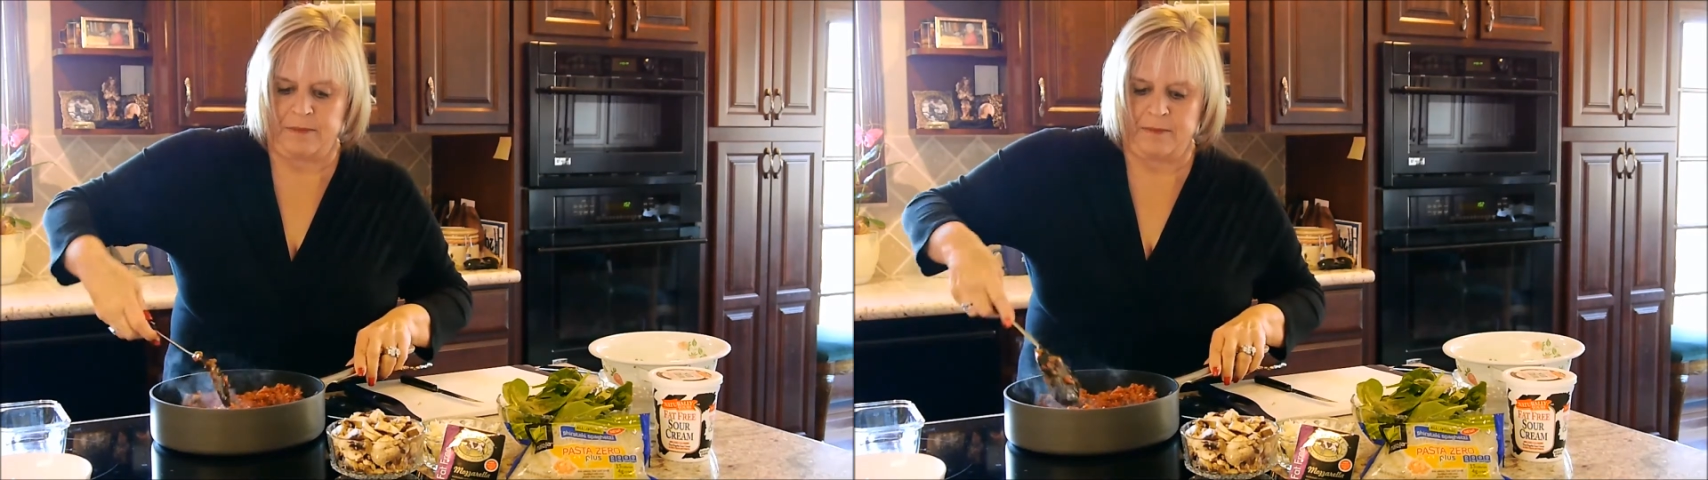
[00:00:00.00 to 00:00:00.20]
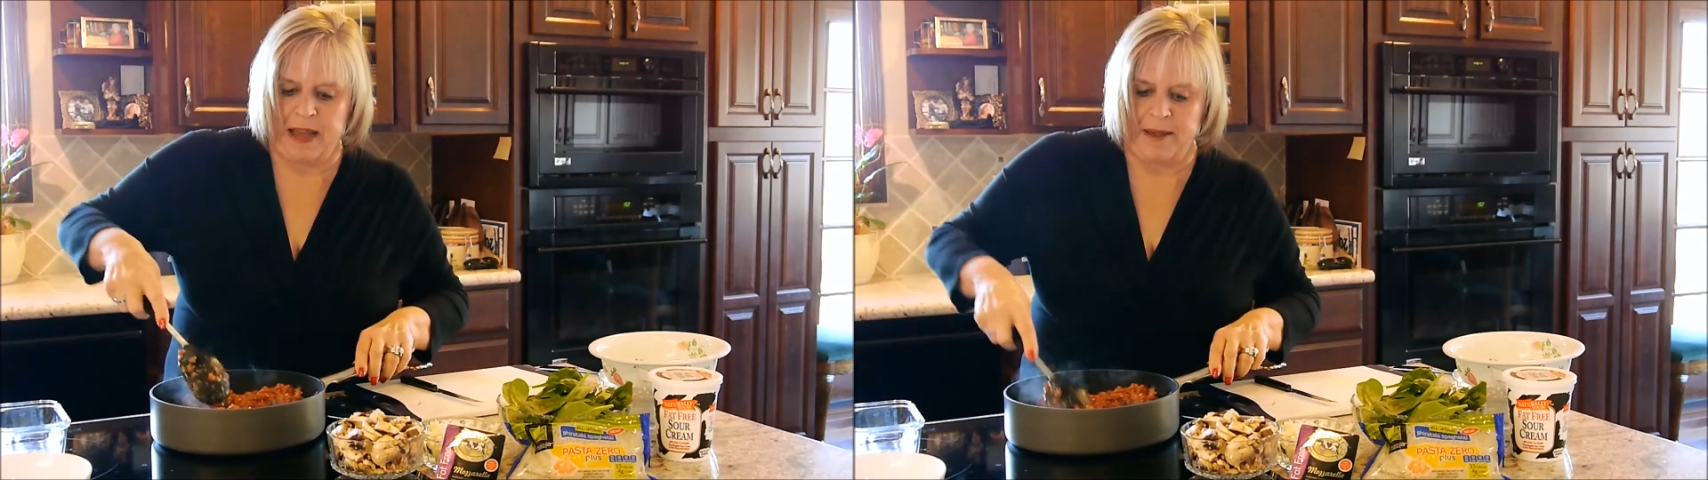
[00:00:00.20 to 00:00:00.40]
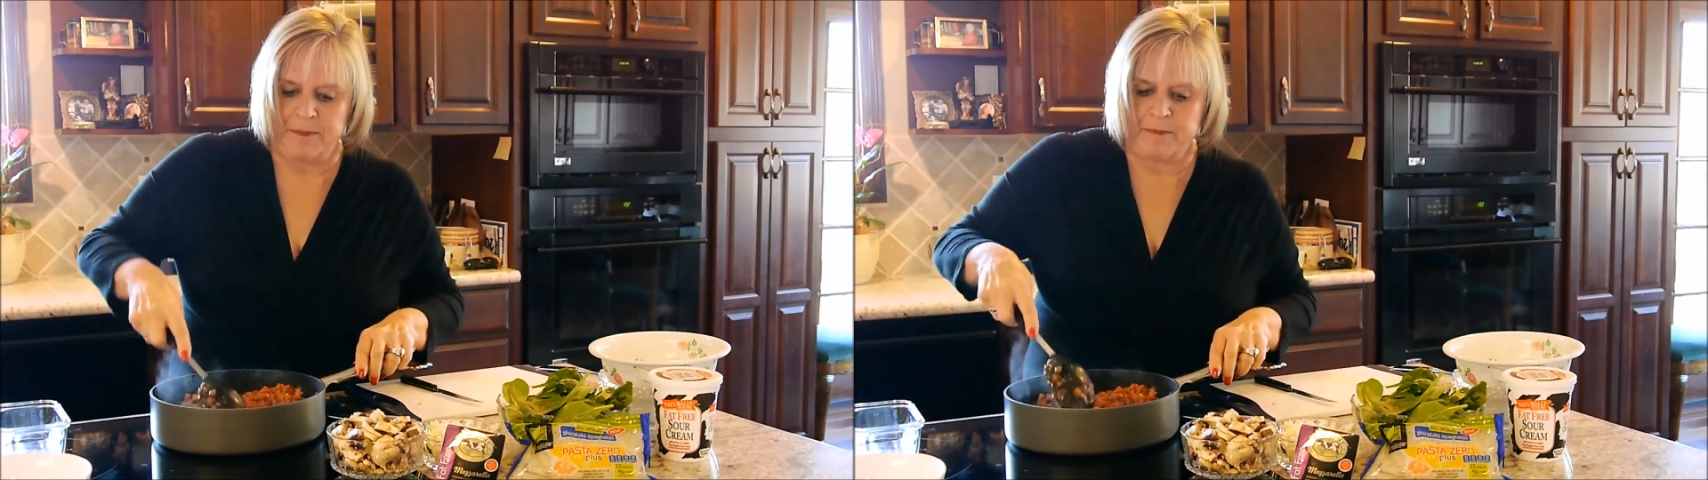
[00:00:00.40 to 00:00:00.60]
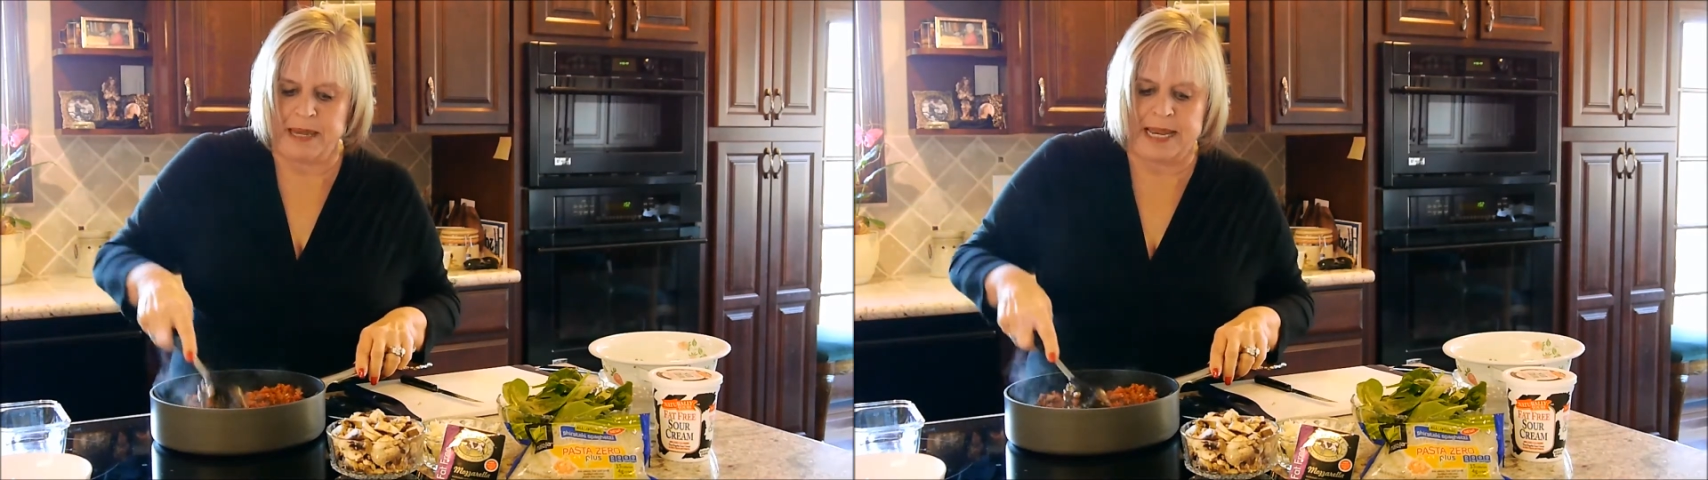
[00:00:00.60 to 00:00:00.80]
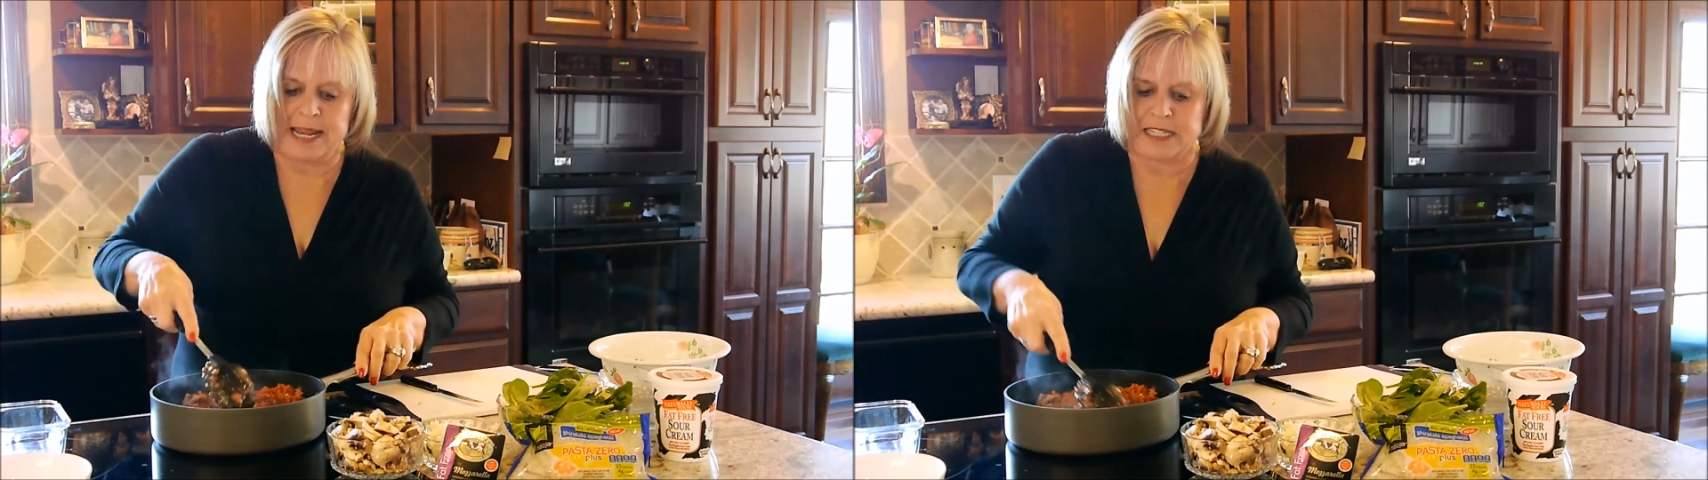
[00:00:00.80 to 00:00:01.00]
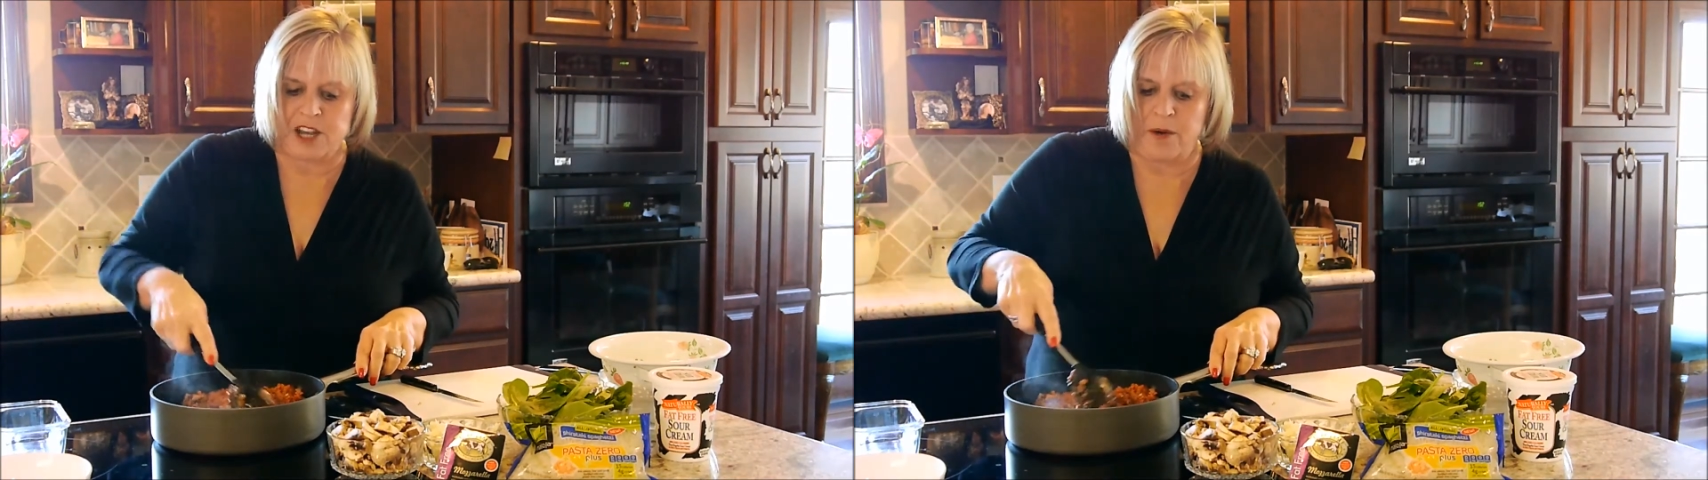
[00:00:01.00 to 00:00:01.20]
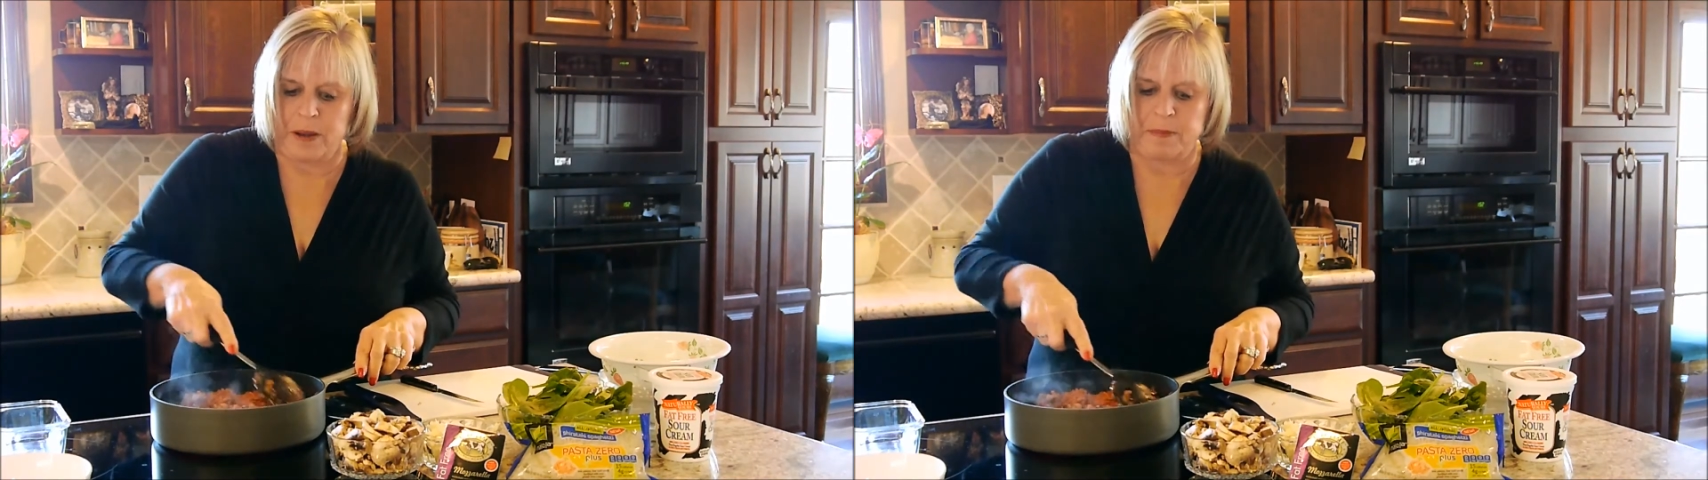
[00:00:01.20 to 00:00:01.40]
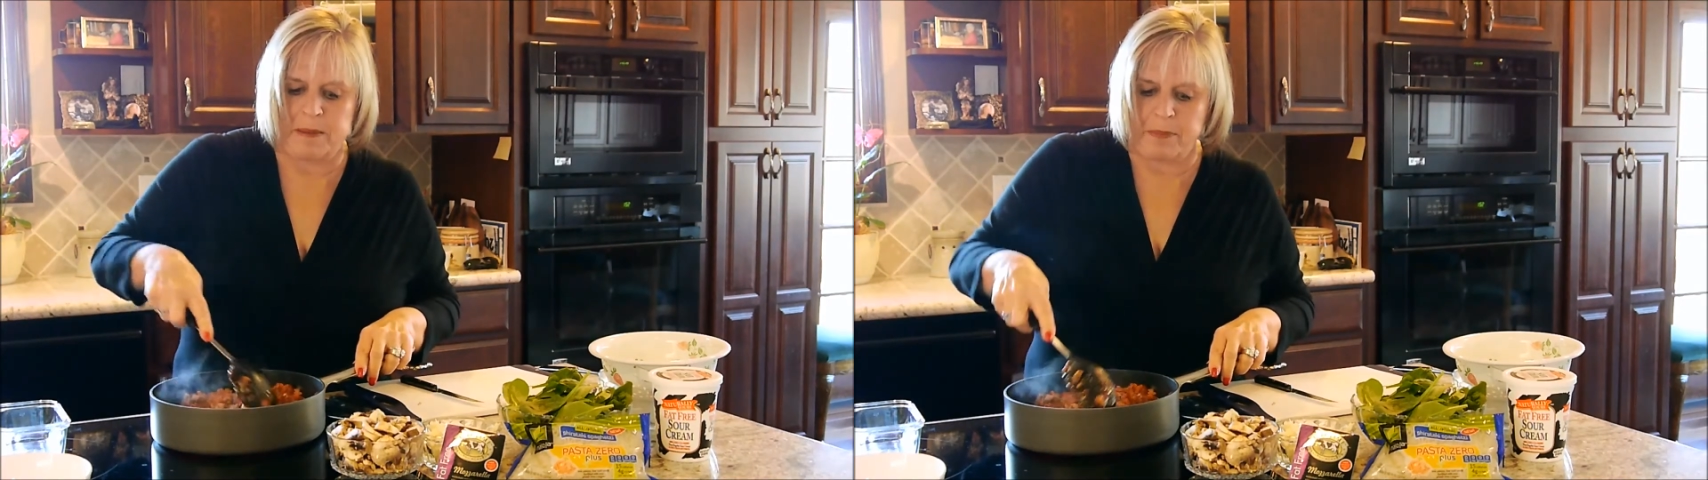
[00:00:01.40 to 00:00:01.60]
my meat has
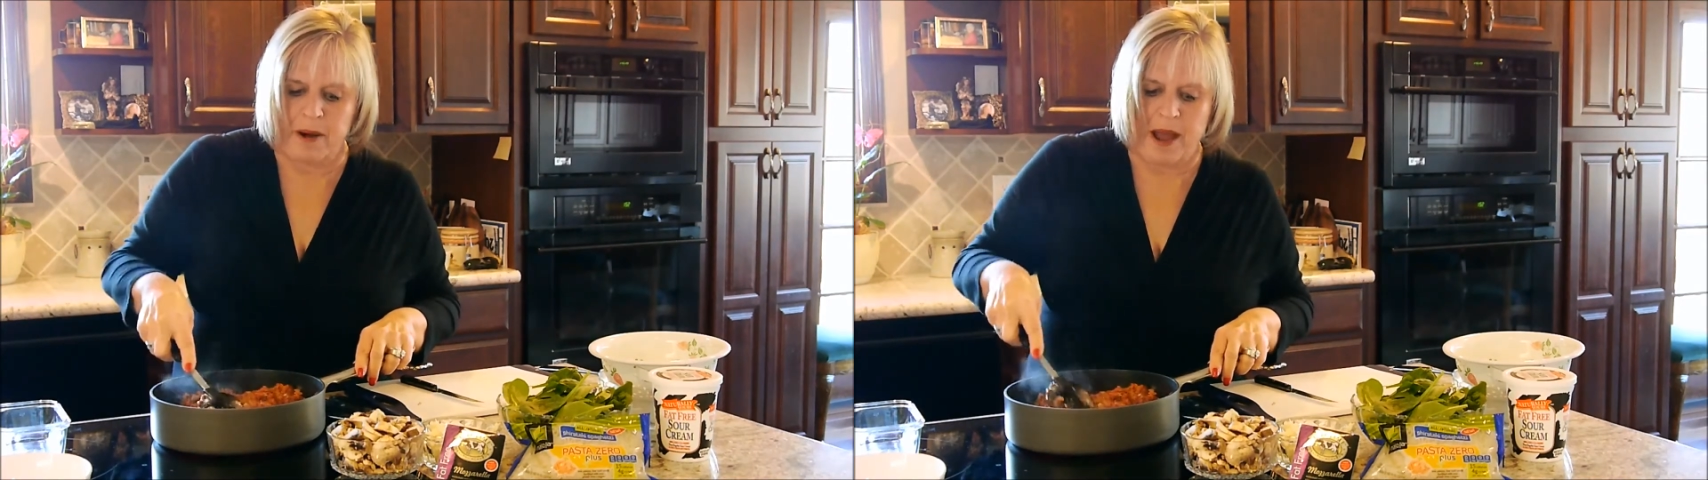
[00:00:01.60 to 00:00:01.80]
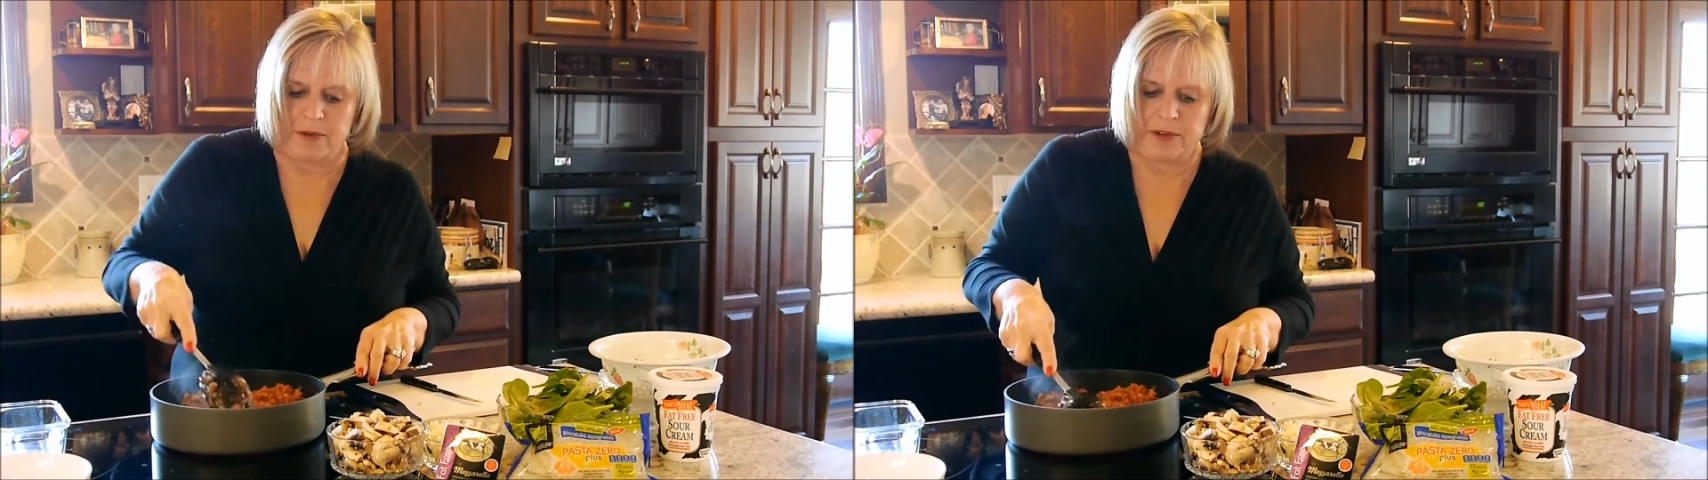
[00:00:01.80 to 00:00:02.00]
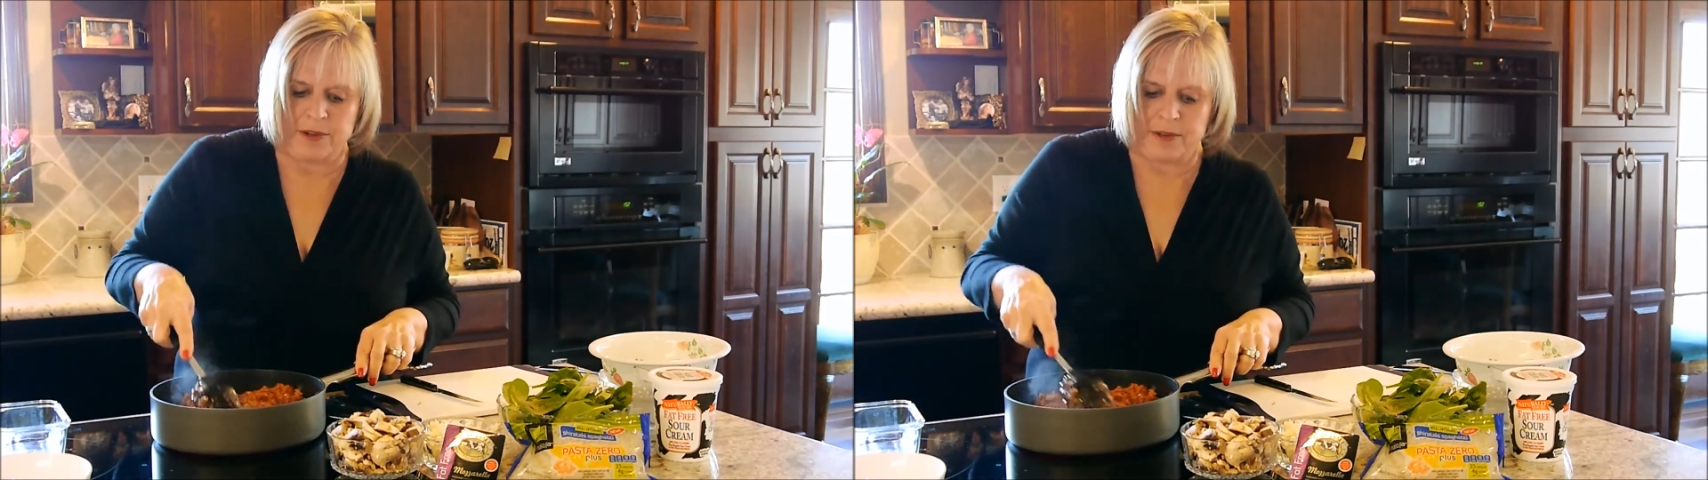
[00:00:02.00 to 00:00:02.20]
already been browned,